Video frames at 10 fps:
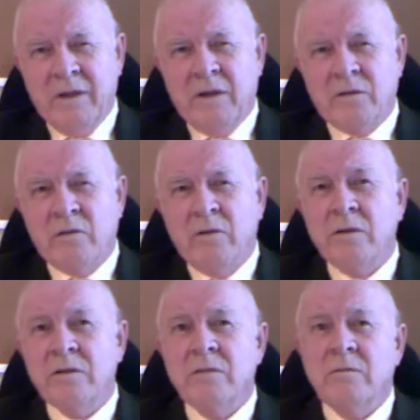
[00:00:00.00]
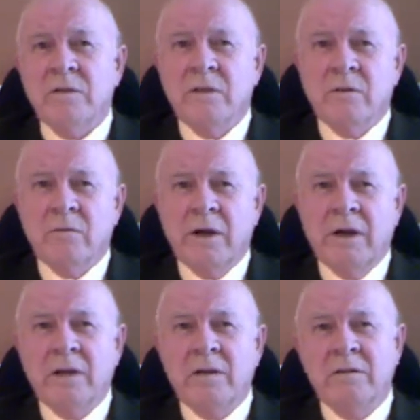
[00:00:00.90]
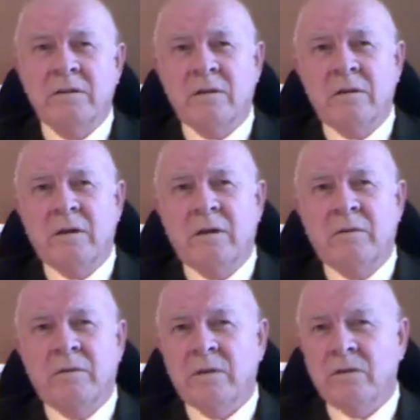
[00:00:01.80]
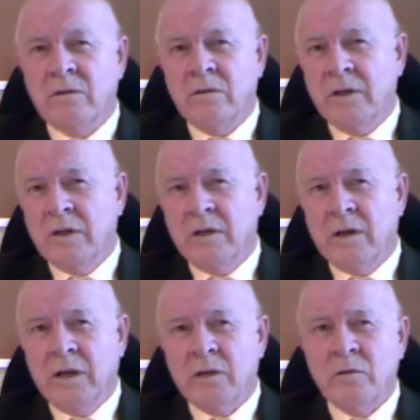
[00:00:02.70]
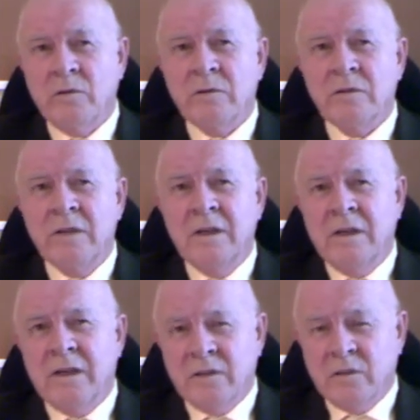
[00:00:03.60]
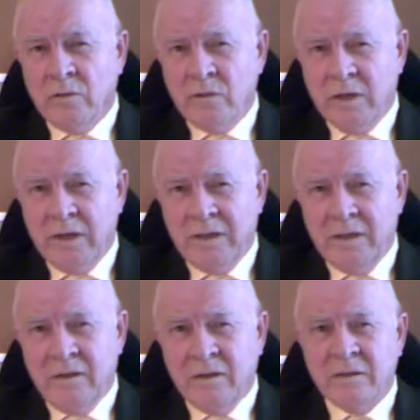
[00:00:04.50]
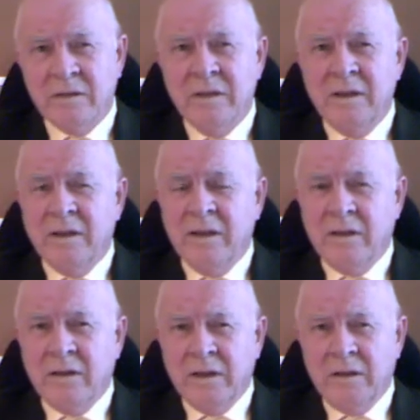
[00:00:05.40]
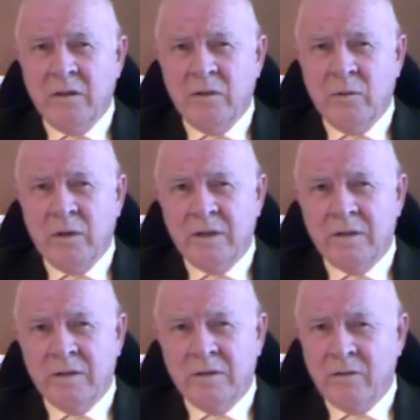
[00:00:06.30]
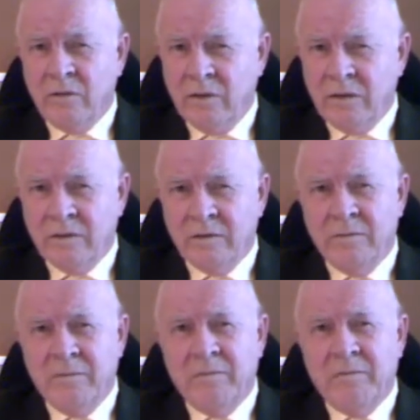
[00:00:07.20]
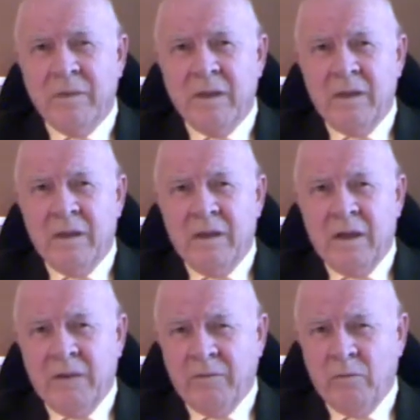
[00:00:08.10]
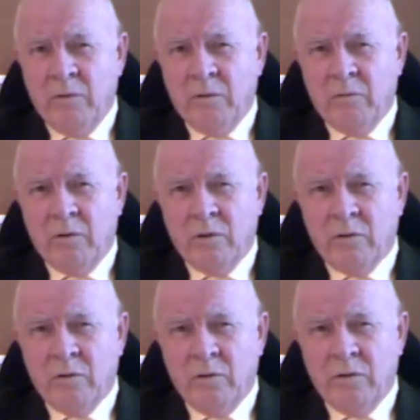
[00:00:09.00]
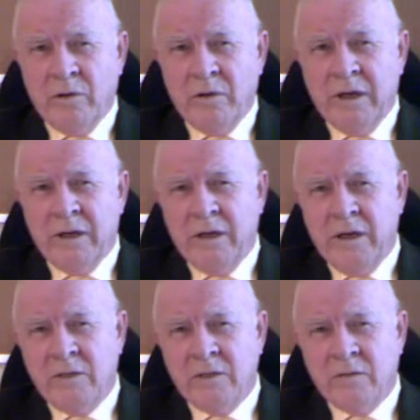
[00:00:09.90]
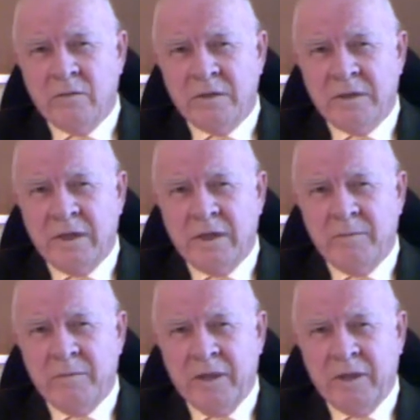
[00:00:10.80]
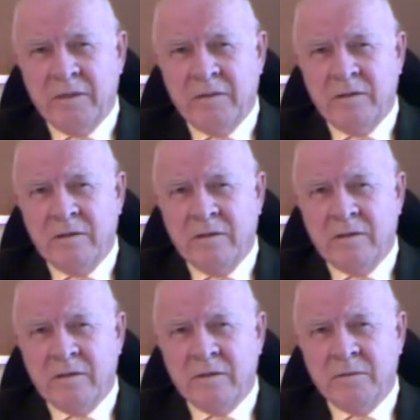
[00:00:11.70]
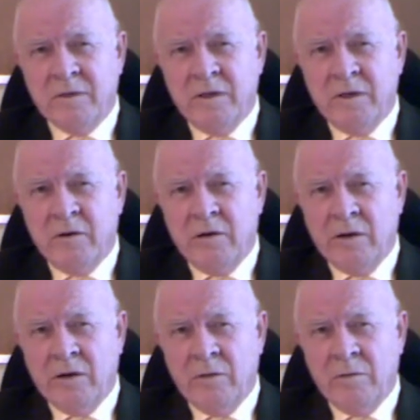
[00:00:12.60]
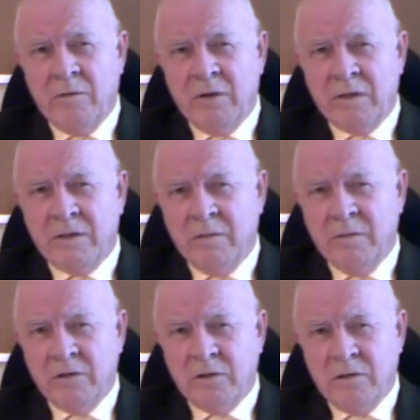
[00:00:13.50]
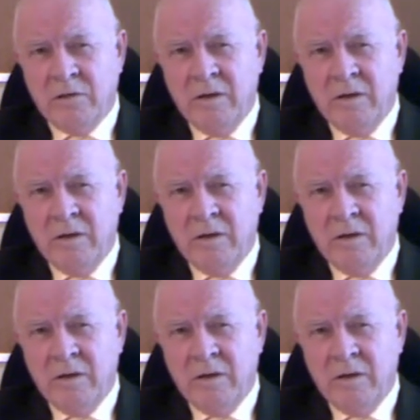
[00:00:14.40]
Its origin was in the writings of concerned intellectuals and social idealists in the 1920s and 30s. After World War II, the United Nations was set up and the subsidiary Human Rights Commission